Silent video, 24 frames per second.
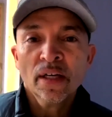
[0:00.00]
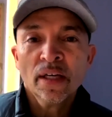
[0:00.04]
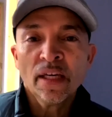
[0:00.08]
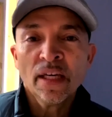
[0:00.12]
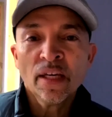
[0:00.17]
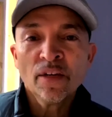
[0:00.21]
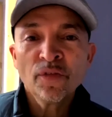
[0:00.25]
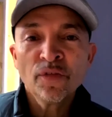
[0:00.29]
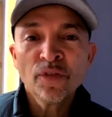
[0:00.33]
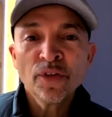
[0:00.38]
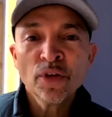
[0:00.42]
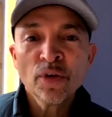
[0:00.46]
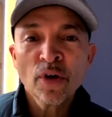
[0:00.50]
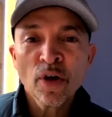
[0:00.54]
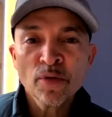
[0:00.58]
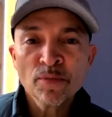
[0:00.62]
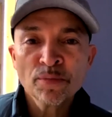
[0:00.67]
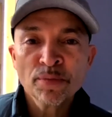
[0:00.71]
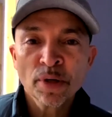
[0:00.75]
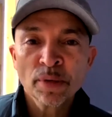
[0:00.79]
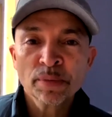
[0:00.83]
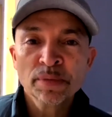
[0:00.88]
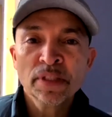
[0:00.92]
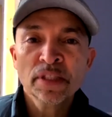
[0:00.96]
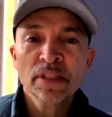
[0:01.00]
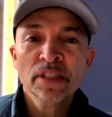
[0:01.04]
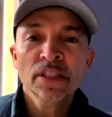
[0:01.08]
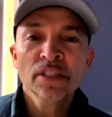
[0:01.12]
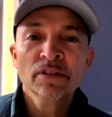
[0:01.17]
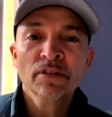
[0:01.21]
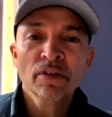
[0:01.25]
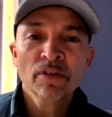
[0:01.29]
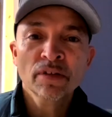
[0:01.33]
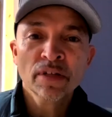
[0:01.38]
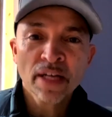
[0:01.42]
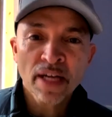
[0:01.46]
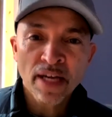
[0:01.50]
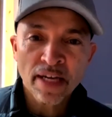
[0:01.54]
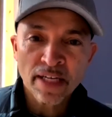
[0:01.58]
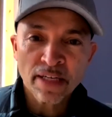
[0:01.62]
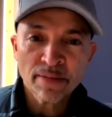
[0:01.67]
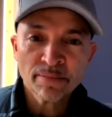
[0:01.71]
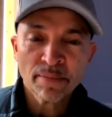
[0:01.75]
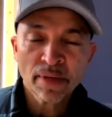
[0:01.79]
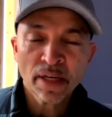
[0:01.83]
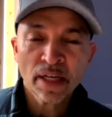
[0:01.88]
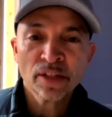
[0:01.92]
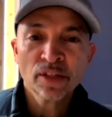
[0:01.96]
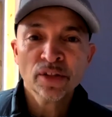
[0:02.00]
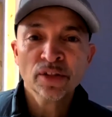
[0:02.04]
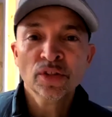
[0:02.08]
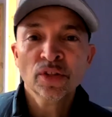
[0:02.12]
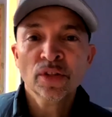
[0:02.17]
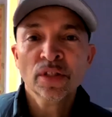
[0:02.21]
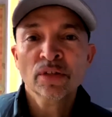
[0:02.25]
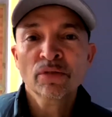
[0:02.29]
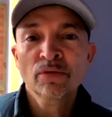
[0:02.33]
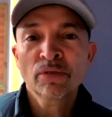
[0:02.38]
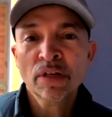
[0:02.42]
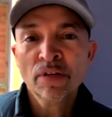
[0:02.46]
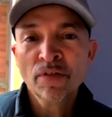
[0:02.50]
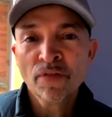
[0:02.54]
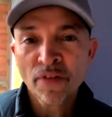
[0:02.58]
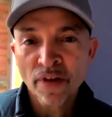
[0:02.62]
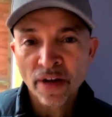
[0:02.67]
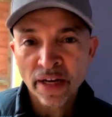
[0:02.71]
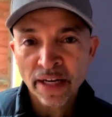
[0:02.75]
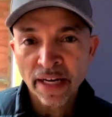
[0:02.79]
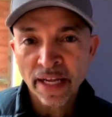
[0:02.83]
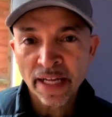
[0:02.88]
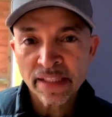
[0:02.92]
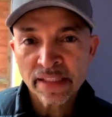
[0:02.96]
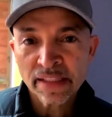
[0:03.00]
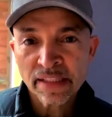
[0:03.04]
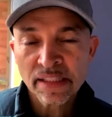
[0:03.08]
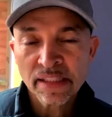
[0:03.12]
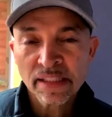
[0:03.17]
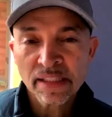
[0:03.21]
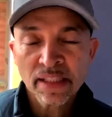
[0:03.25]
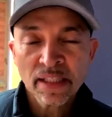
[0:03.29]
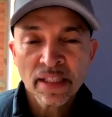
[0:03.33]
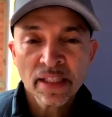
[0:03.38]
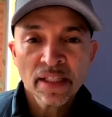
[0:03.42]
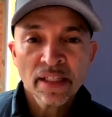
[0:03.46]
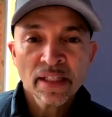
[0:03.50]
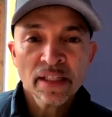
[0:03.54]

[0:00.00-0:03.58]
if you own properties in your own name and you're doing a refinance,